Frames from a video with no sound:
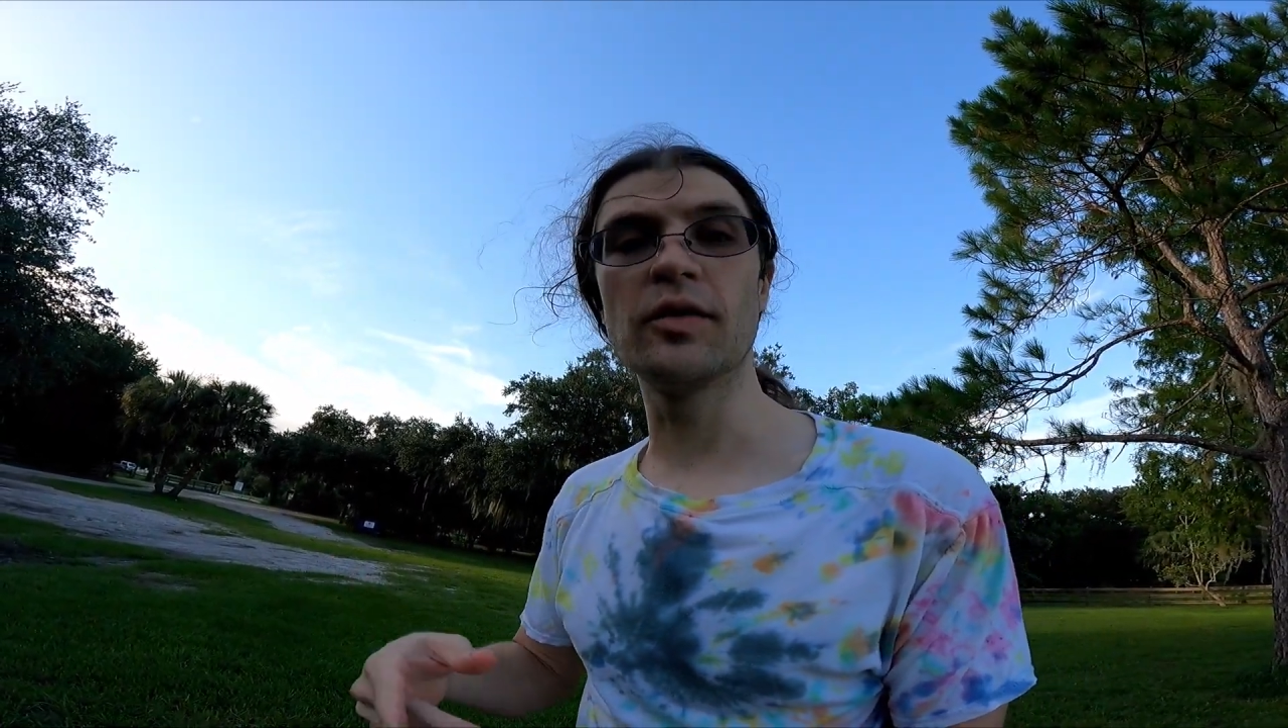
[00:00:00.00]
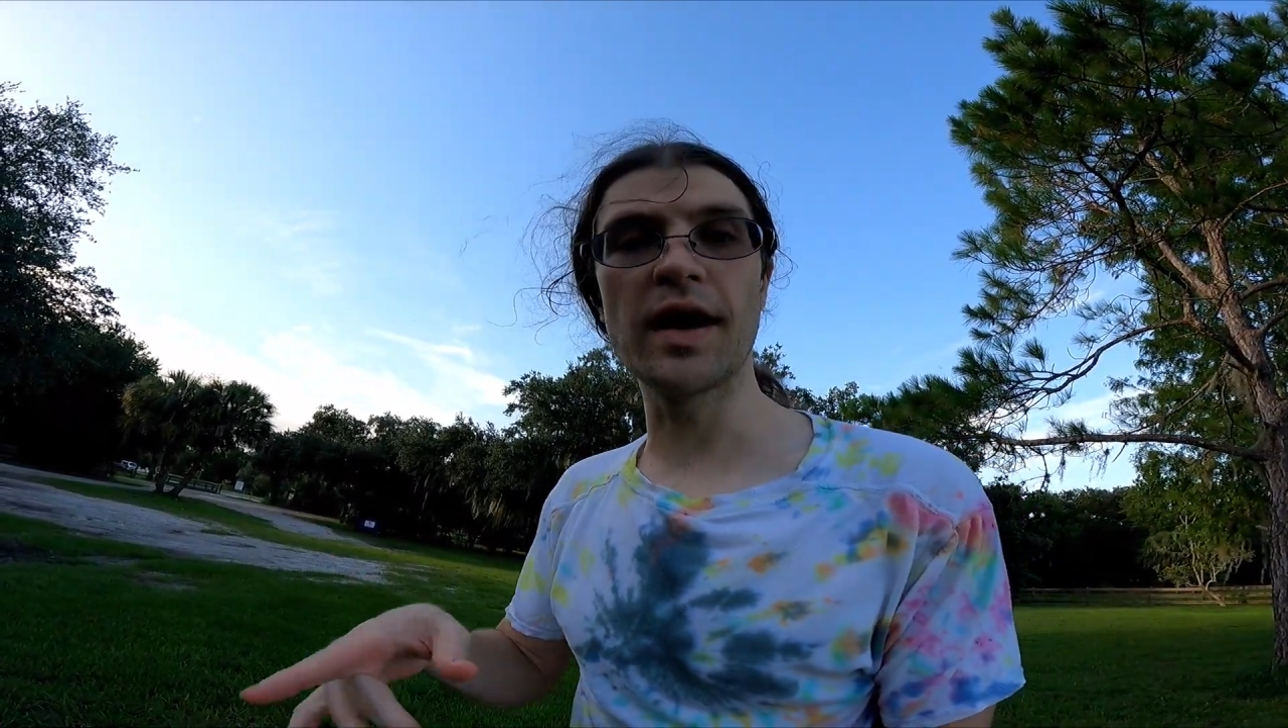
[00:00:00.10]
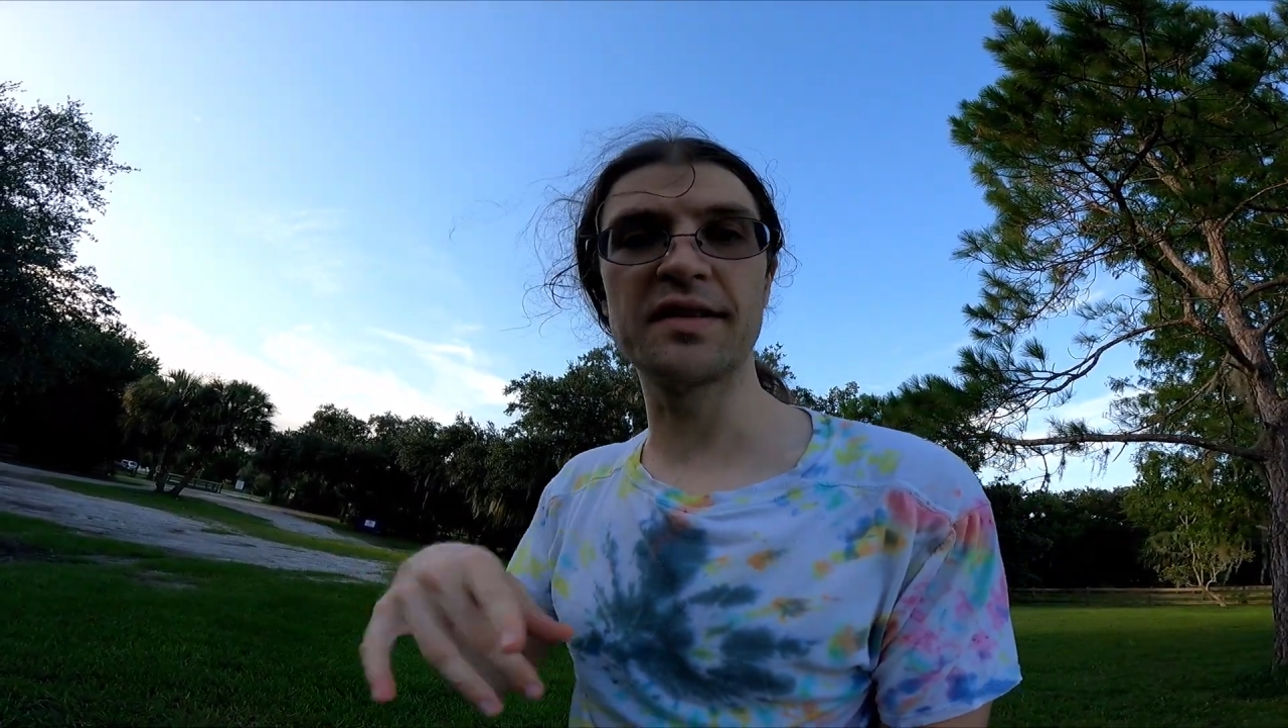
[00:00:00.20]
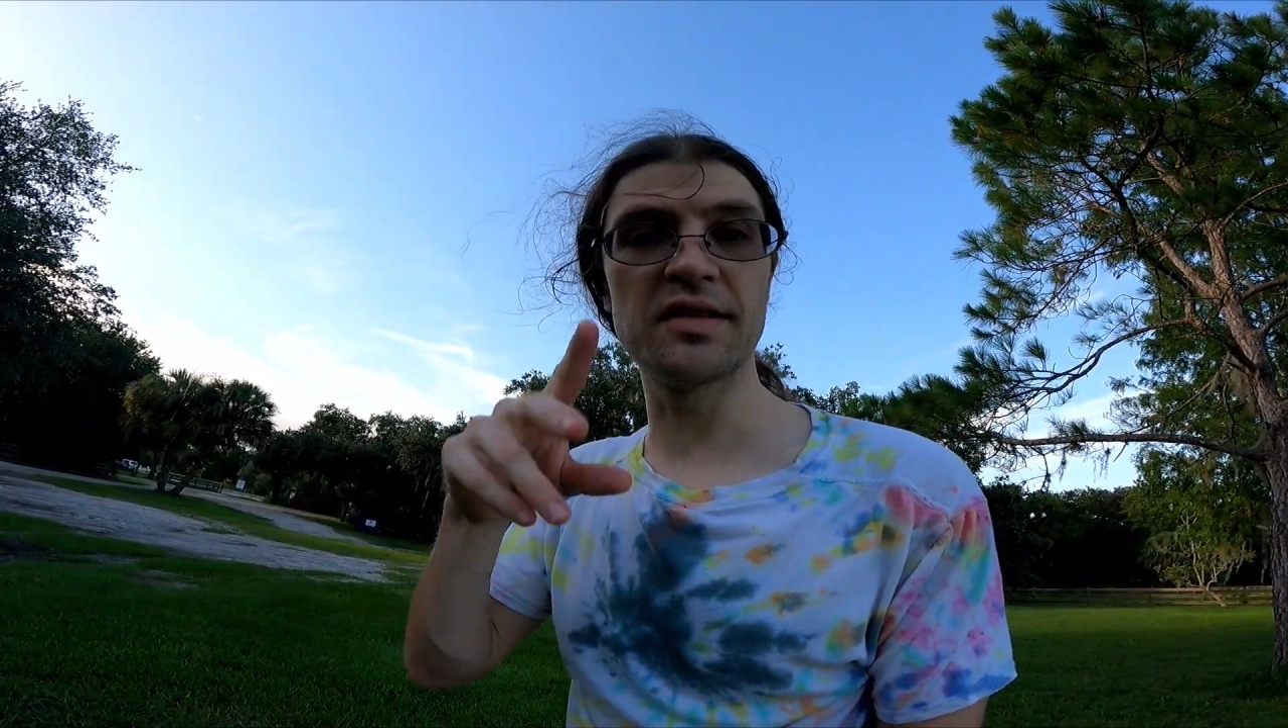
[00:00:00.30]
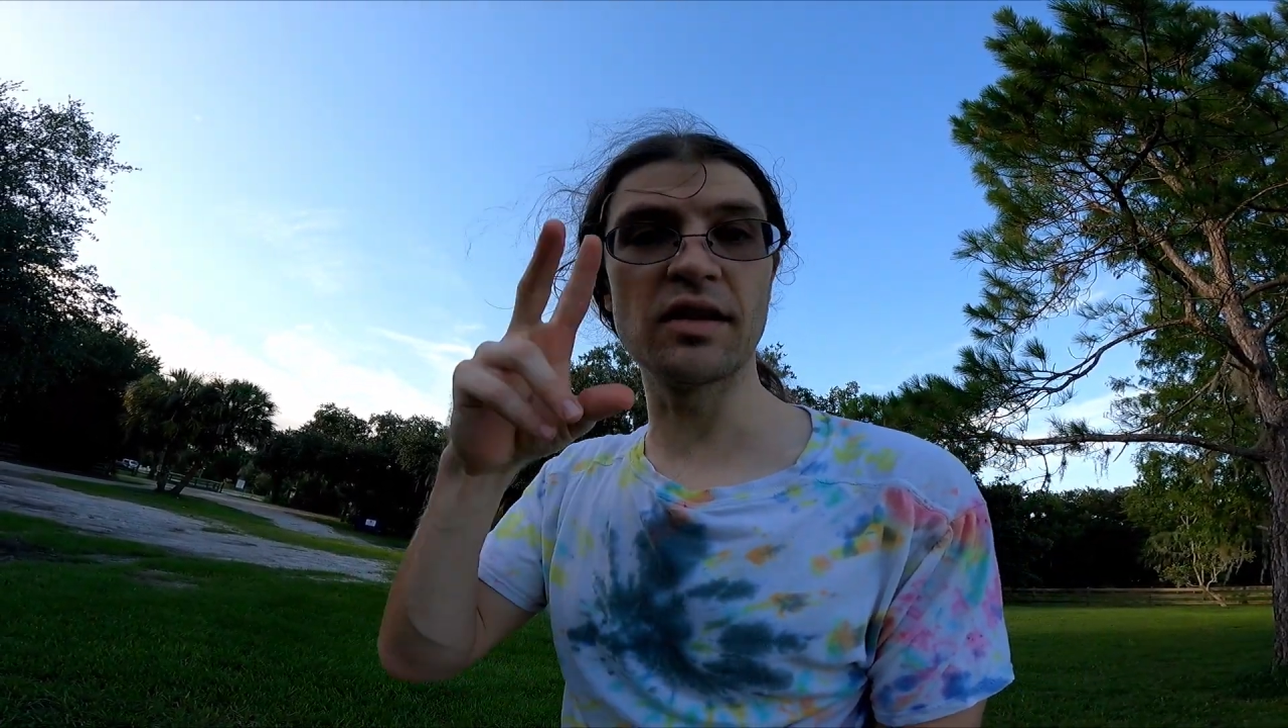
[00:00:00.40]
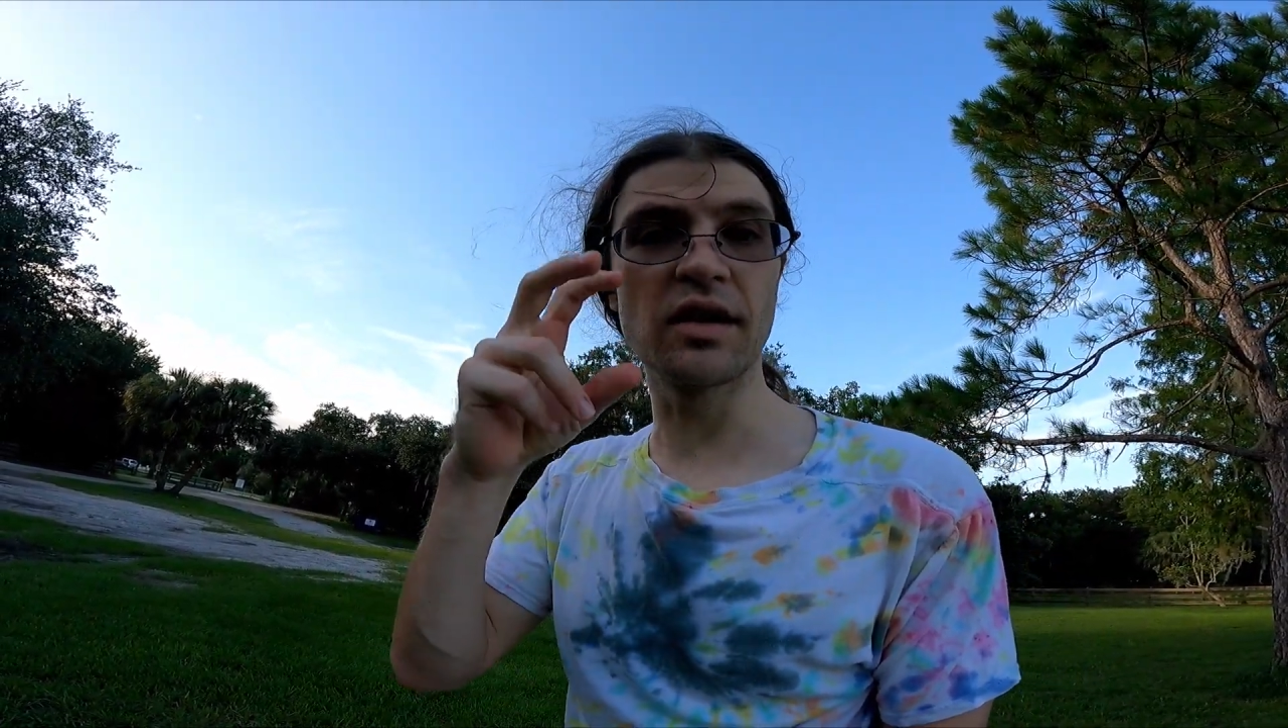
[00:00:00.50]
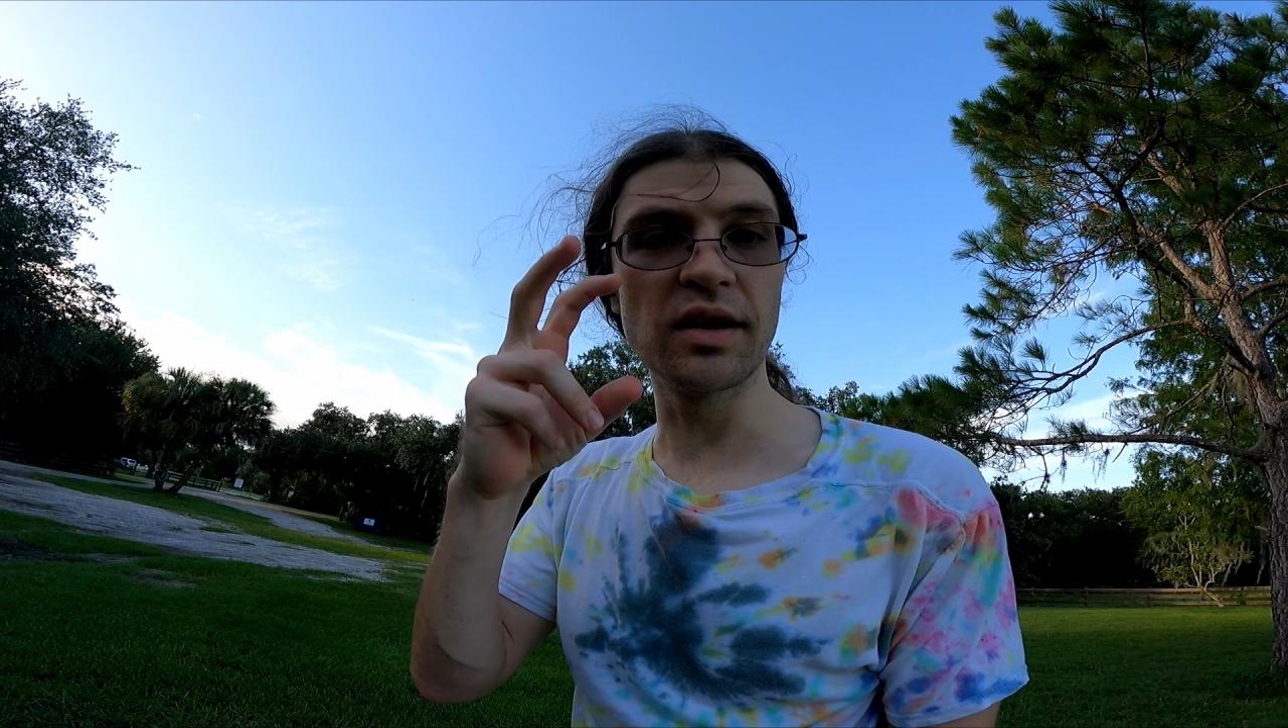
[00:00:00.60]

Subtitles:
creates the